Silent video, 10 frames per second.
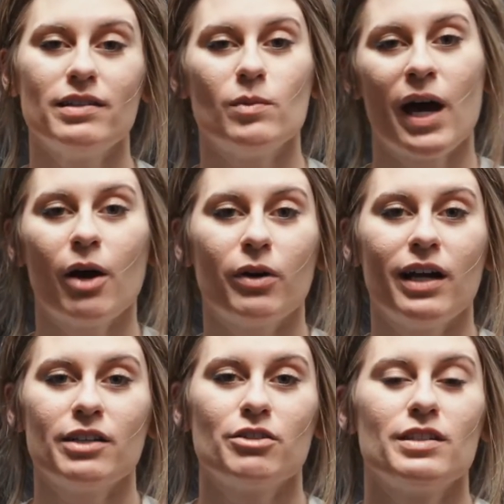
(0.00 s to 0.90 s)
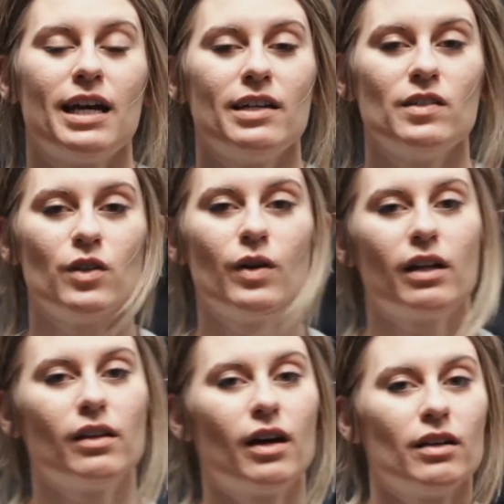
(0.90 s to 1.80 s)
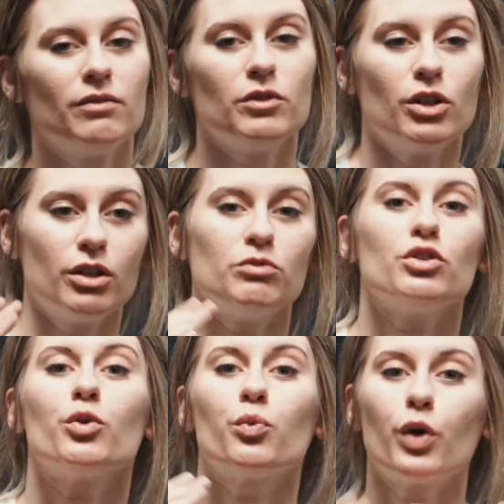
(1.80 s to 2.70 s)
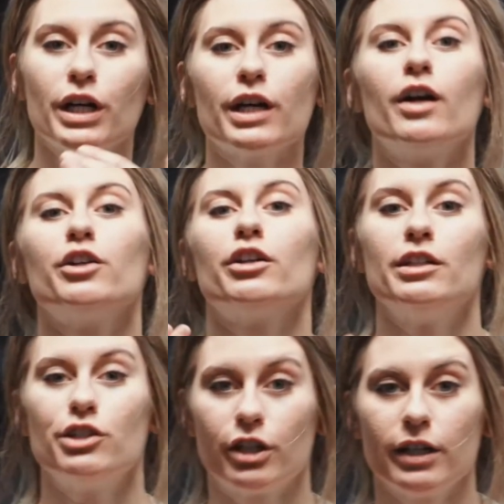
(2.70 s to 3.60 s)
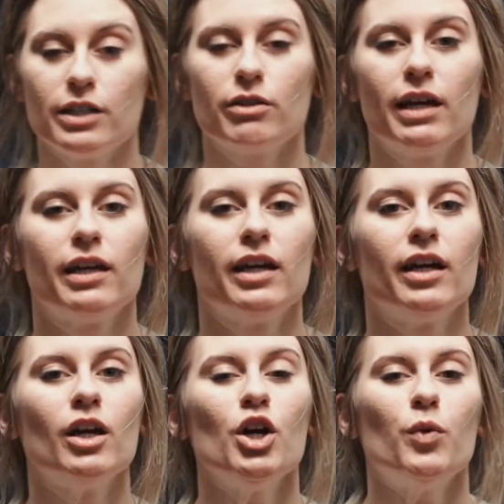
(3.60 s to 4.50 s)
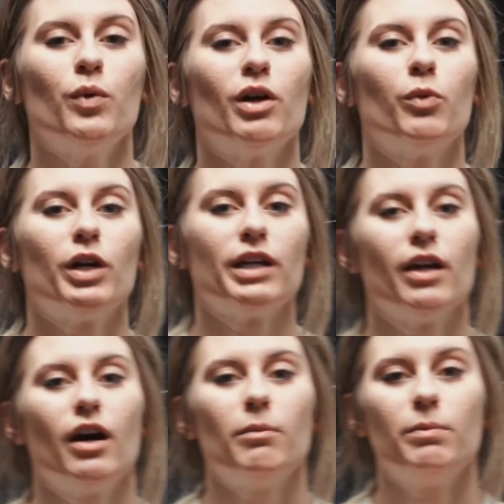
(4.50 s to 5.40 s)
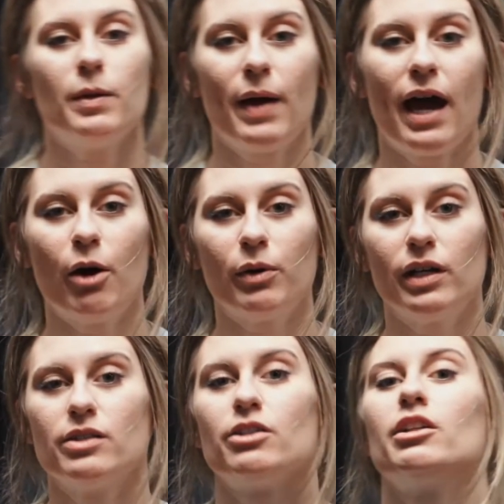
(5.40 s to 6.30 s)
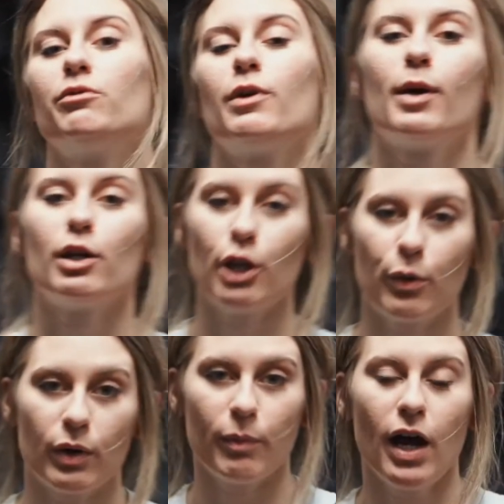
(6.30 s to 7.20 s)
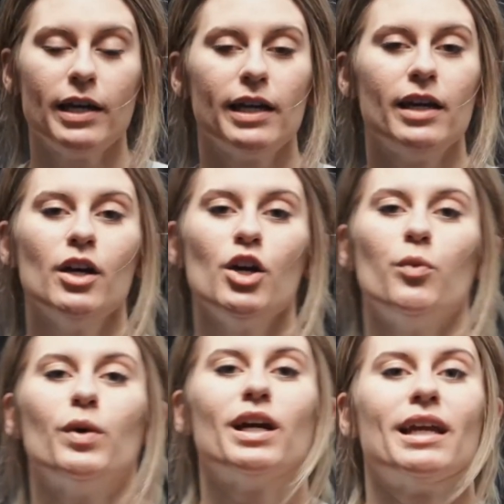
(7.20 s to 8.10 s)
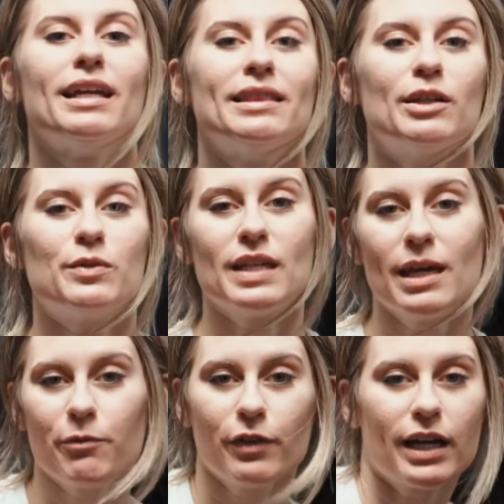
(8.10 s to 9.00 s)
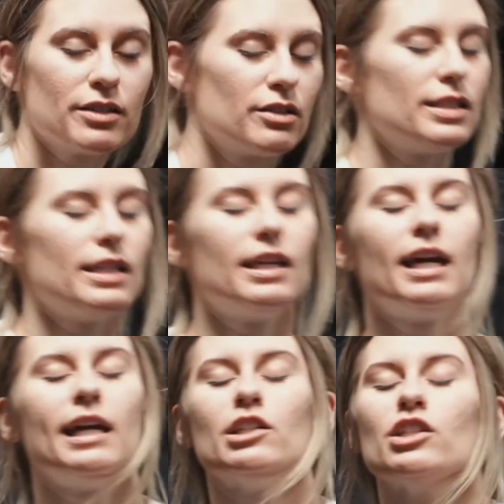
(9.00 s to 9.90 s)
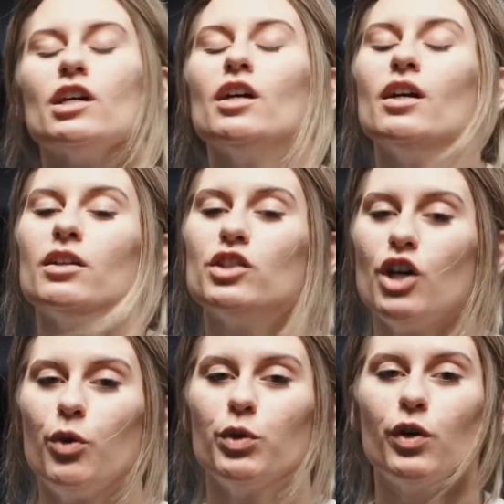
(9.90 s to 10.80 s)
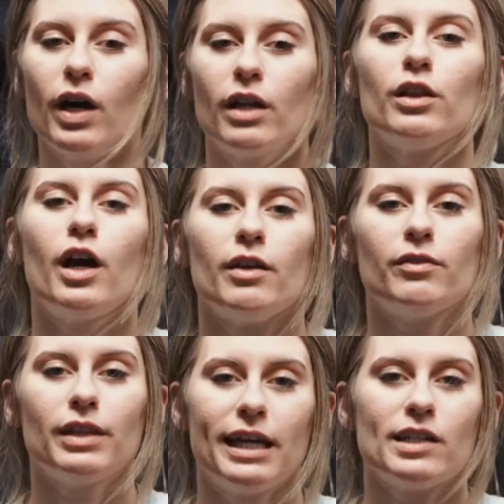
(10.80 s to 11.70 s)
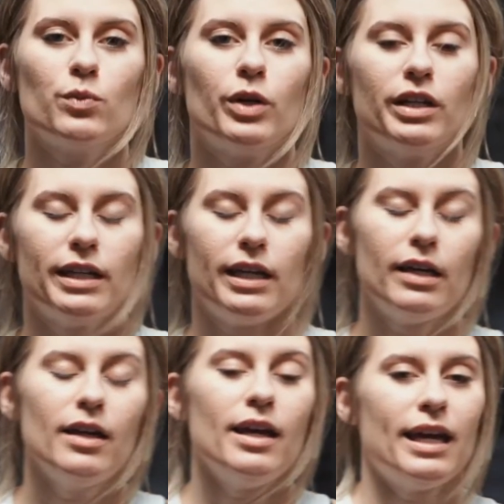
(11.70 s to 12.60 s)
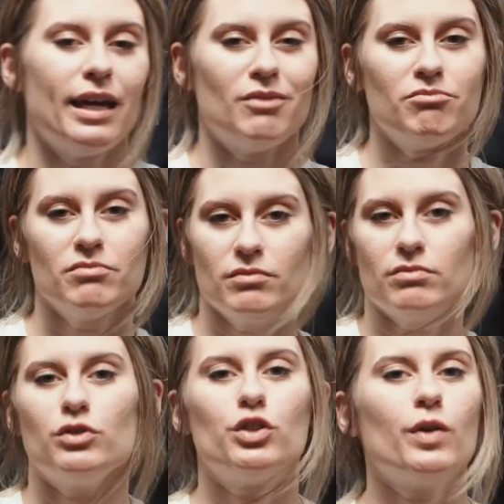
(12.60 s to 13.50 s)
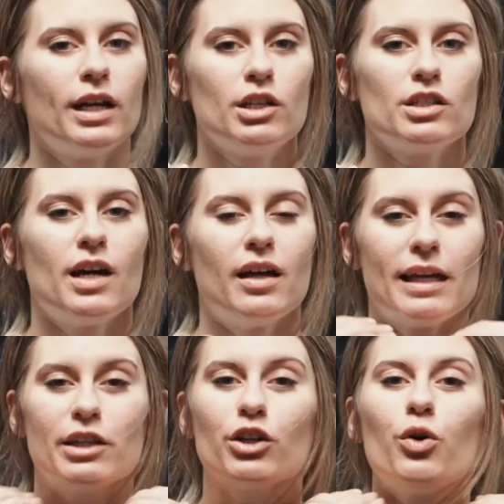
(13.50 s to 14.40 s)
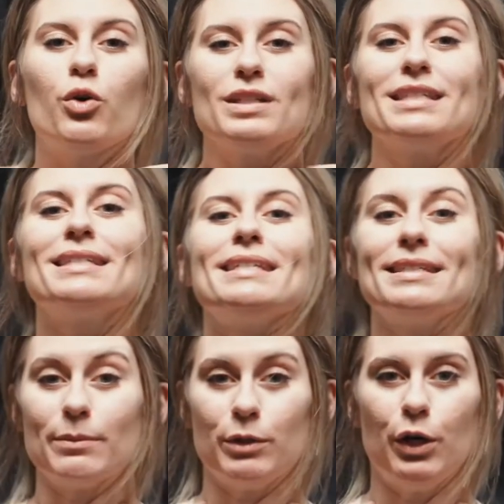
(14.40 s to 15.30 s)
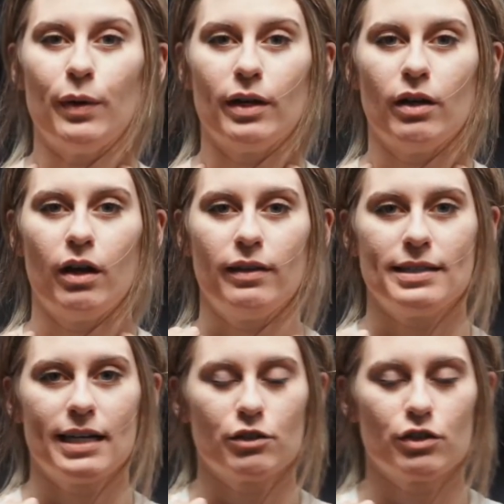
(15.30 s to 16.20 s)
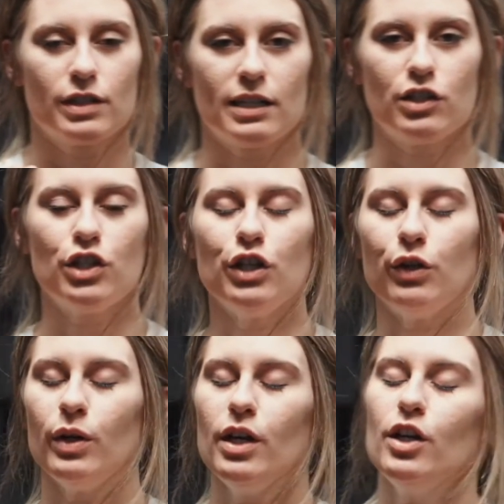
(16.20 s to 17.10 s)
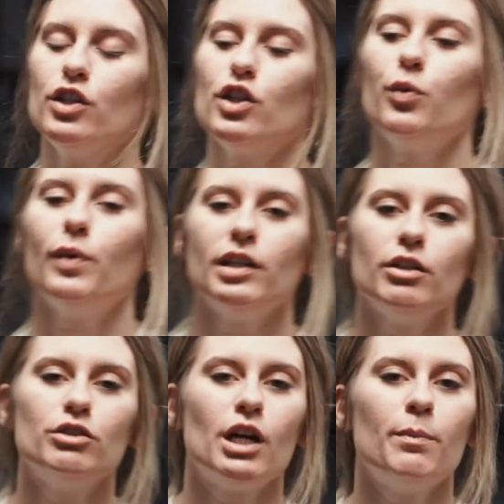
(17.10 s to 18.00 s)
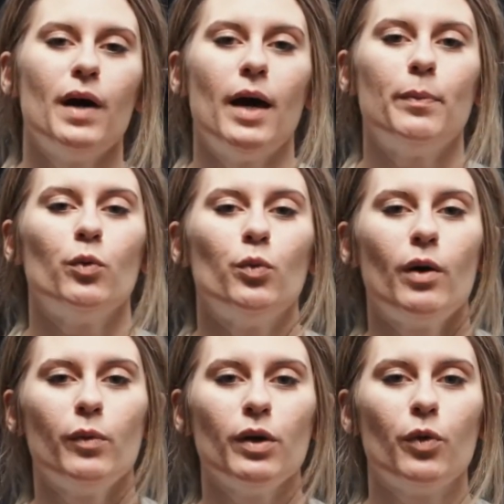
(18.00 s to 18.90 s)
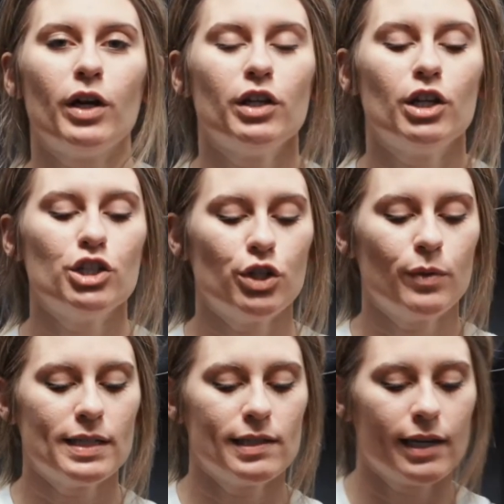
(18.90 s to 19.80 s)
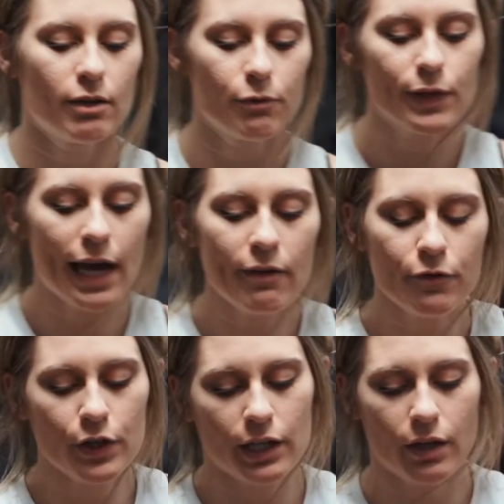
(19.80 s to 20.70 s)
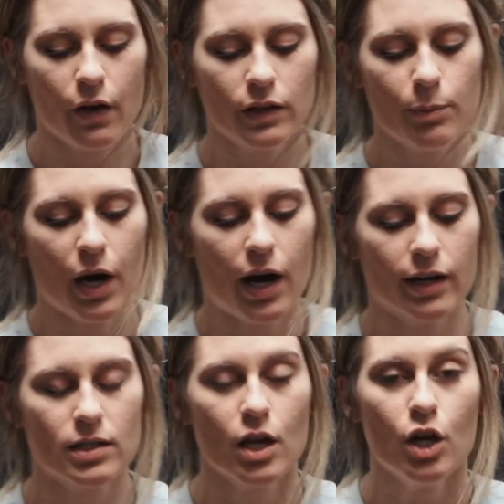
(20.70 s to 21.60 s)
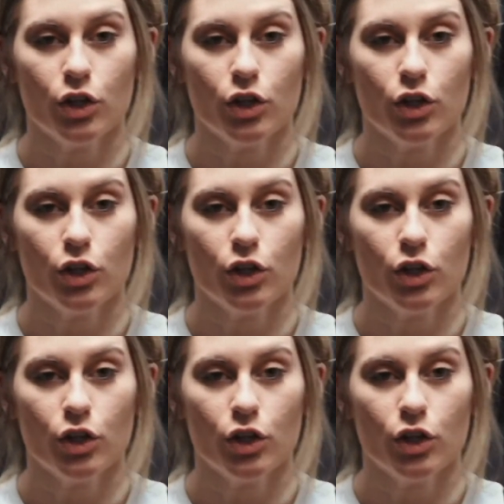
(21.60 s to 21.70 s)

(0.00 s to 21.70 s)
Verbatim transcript: it's a power exercise, so you got a lot of, or you're working on your endurance right here. We're working on the power exerted from our lower body. We got to get those hip flexors engaged. So you got a lot of legs working, and you kind of just got like your whole system going on this exercise too. So when you jump up, what we want you to do is land flat-footed on the box,